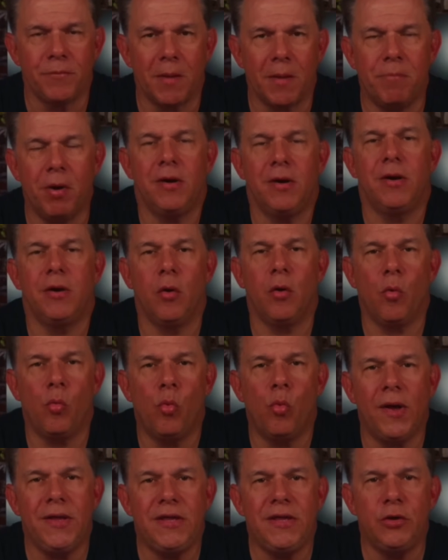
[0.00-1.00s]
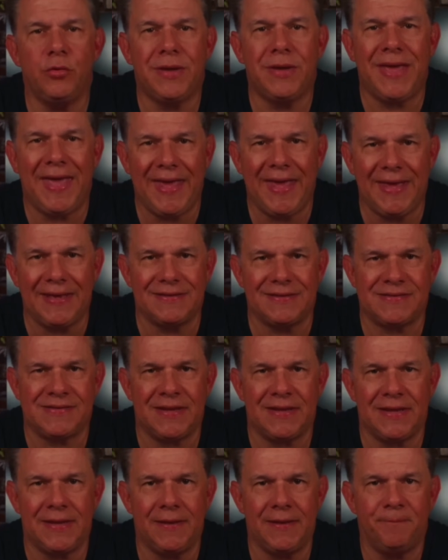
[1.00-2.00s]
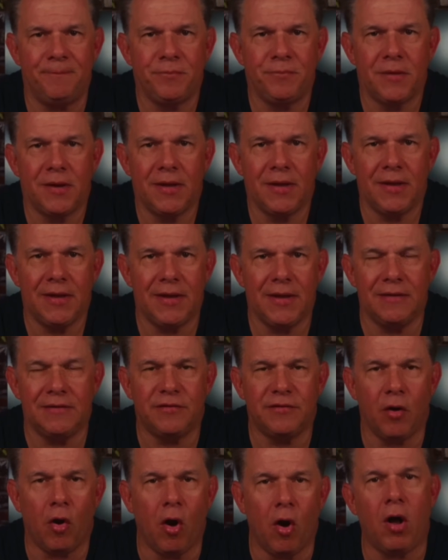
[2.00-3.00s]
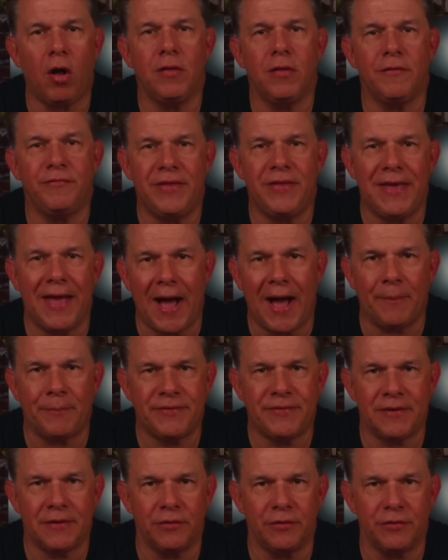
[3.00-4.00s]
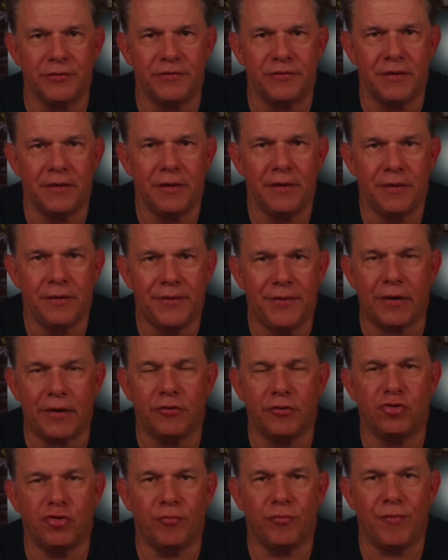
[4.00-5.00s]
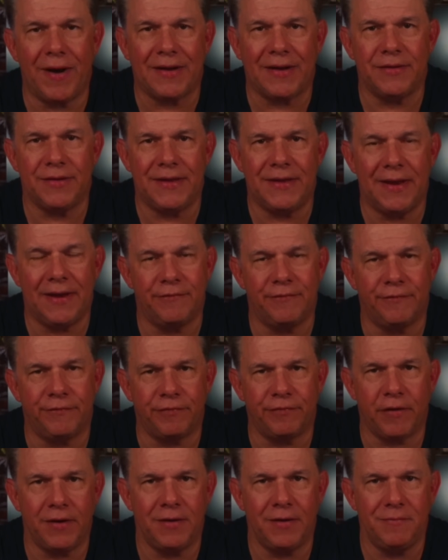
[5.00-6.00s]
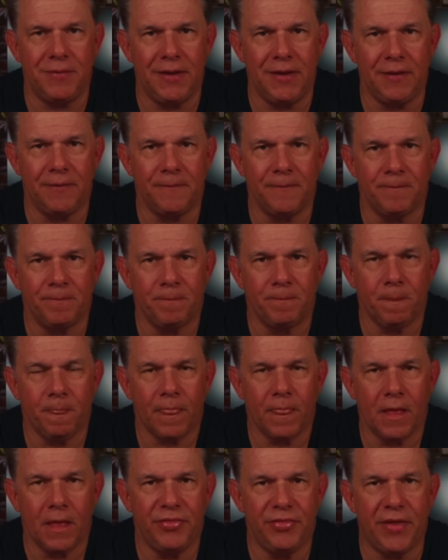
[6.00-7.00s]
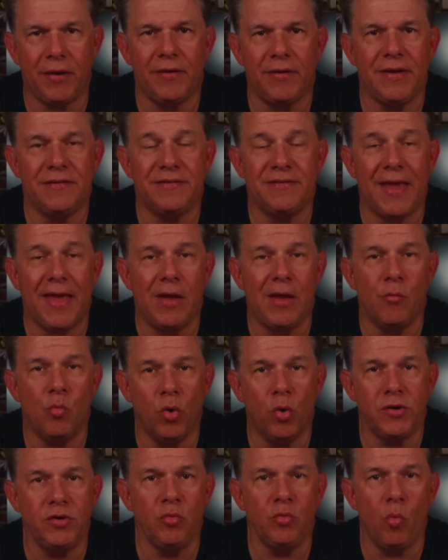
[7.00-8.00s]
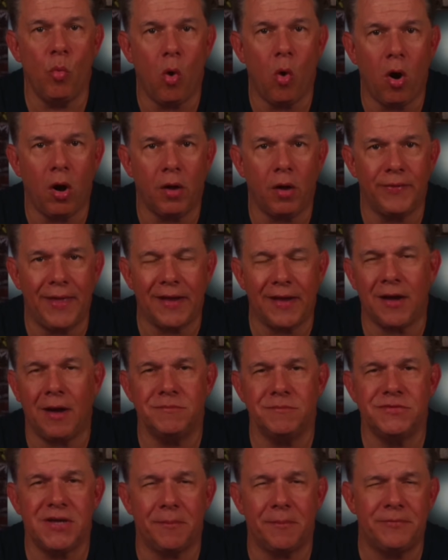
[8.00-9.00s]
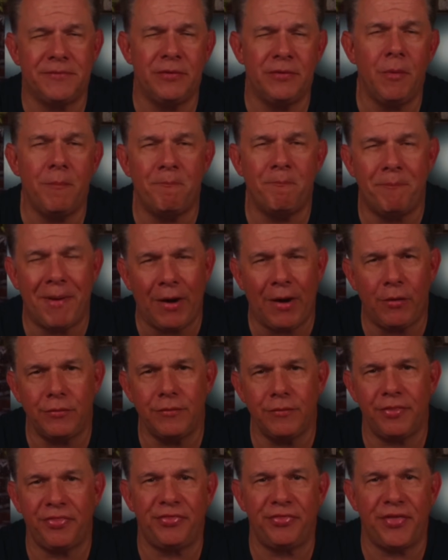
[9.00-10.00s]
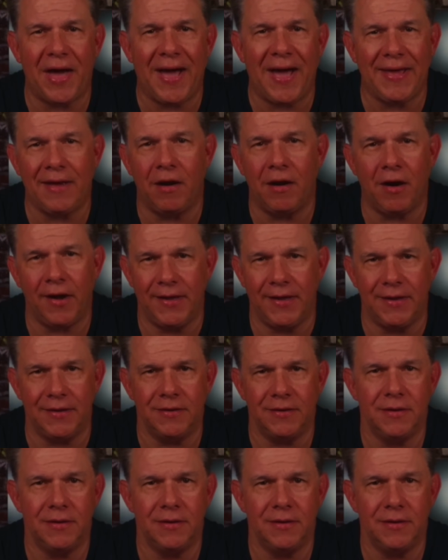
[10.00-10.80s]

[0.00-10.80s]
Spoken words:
But what you can't see is all of the obstacles that are directly in front of me. There is a wooden wall that comes up to about thigh height.